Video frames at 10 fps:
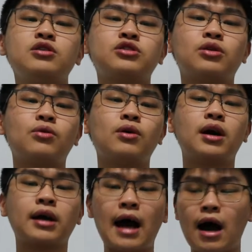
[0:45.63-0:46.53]
So
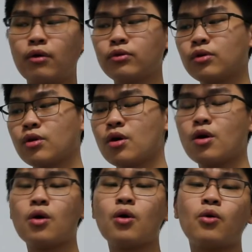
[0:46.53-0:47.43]
a gown
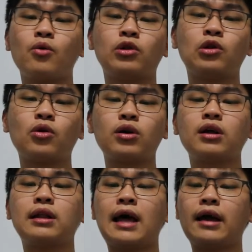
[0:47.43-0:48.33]
will look
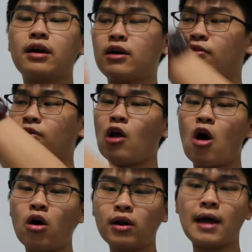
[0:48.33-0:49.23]
like a
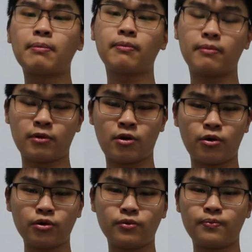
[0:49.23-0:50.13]
long lab
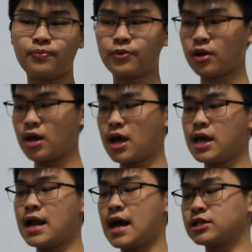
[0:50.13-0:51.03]
coat.
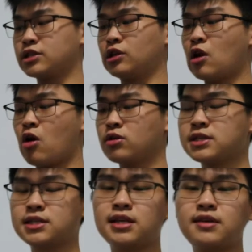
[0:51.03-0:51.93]
It has long
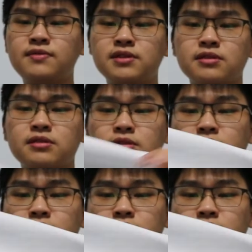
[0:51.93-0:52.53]
sleeves